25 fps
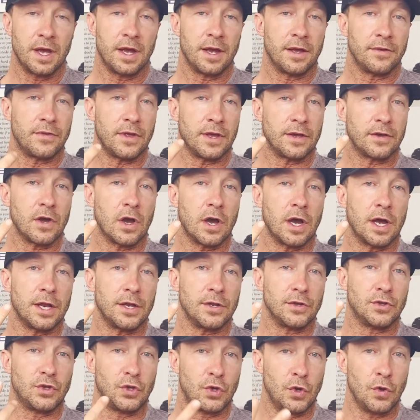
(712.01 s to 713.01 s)
They've
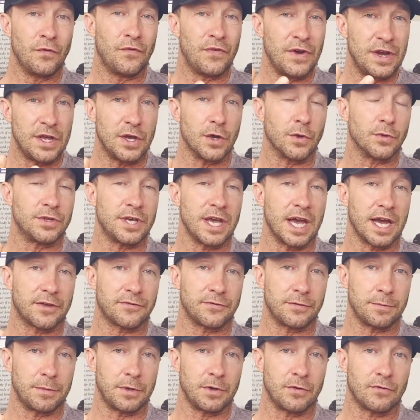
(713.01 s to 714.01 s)
gotten 2 video texts
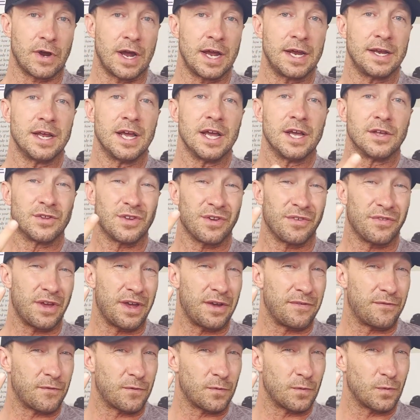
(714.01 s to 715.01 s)
from you, right? So
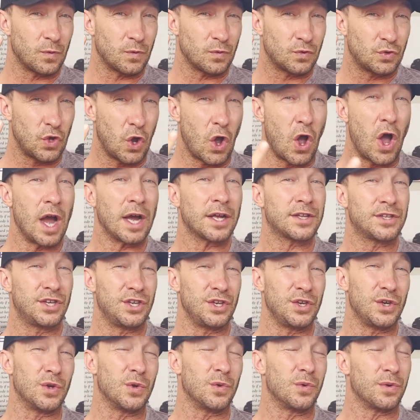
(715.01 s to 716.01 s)
they've talked to
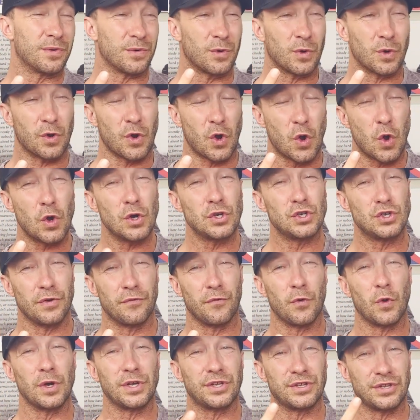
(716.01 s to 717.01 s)
you or heard your
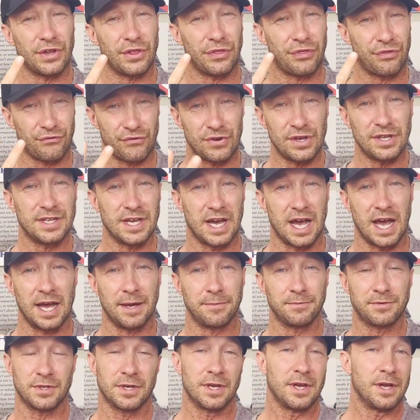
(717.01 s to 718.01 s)
voice 3
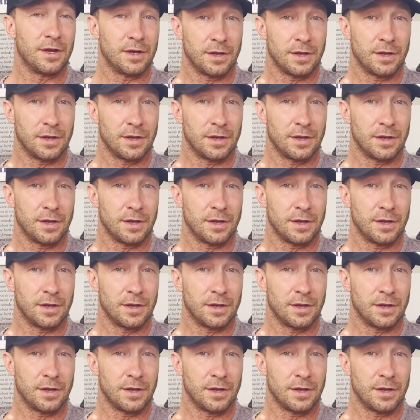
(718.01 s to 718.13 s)
times.